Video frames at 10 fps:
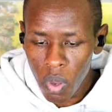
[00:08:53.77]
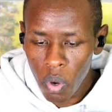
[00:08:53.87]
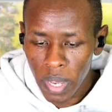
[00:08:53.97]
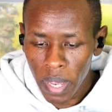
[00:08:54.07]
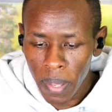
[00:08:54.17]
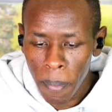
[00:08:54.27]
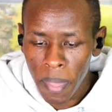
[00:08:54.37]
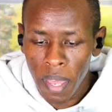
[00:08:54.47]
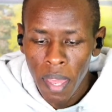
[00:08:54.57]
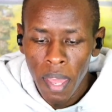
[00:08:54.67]
okay?
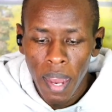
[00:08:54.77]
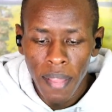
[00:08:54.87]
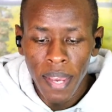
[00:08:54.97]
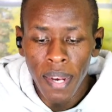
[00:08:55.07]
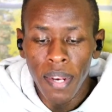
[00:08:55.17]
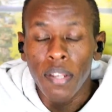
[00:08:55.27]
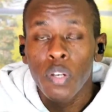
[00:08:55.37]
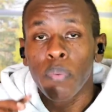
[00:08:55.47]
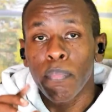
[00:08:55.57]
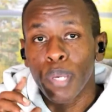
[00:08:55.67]
And then
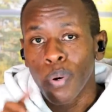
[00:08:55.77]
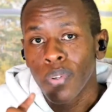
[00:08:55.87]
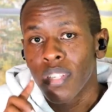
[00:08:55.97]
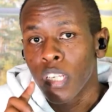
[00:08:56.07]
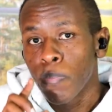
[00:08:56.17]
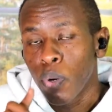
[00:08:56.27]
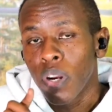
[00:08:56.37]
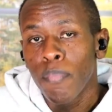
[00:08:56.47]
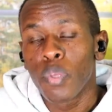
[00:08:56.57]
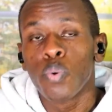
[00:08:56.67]
because this
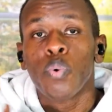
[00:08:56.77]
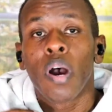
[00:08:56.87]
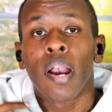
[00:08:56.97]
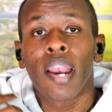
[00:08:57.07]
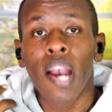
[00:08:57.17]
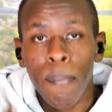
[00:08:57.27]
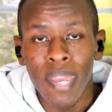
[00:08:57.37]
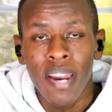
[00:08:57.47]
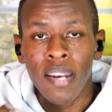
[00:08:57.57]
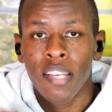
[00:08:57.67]
program you are
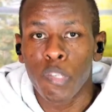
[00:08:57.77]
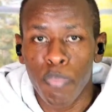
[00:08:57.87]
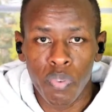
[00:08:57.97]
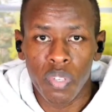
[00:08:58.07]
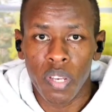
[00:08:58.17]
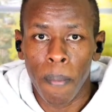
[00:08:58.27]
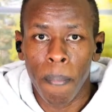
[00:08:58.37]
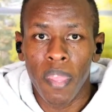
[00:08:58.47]
coming under sponsor,